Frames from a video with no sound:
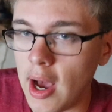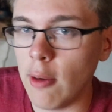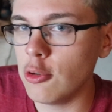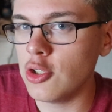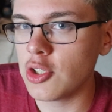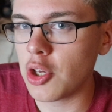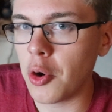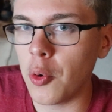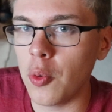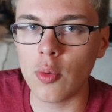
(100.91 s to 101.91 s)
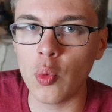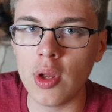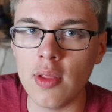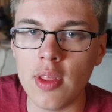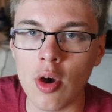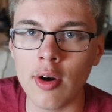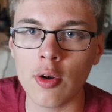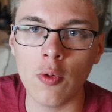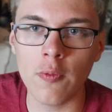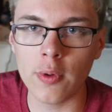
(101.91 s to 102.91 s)
I would just go read the
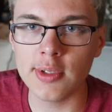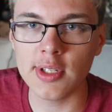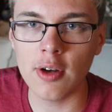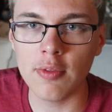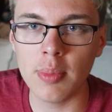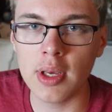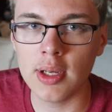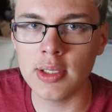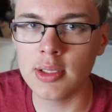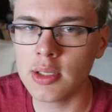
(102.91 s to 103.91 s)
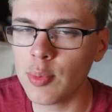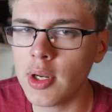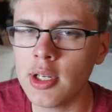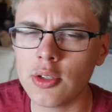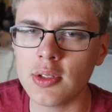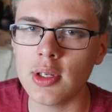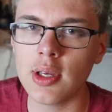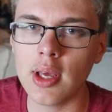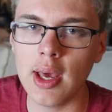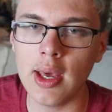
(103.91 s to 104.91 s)
article for yourself because it's pretty
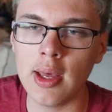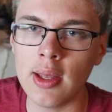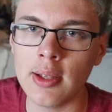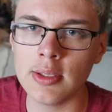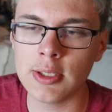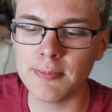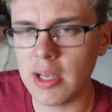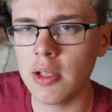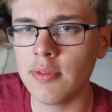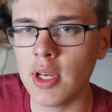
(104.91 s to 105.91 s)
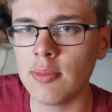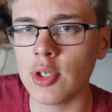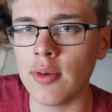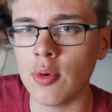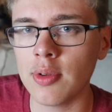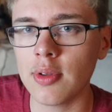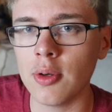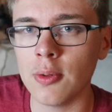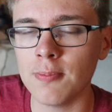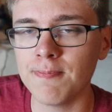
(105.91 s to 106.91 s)
interesting and I love time travel,
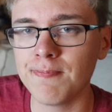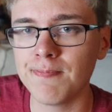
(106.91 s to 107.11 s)
so